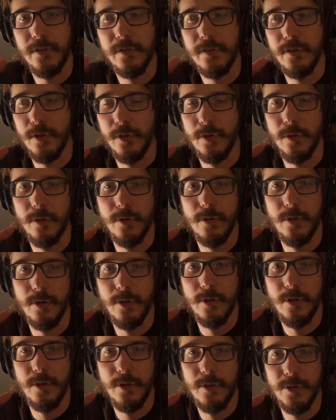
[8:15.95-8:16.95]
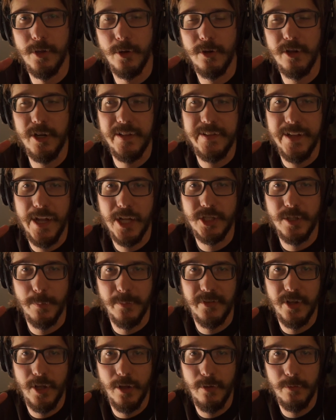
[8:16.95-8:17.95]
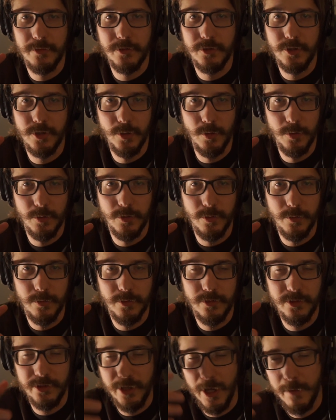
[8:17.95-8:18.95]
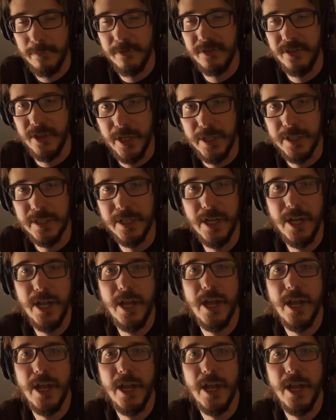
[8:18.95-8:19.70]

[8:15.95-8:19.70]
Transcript: 'cause they're going to attach themselves to something.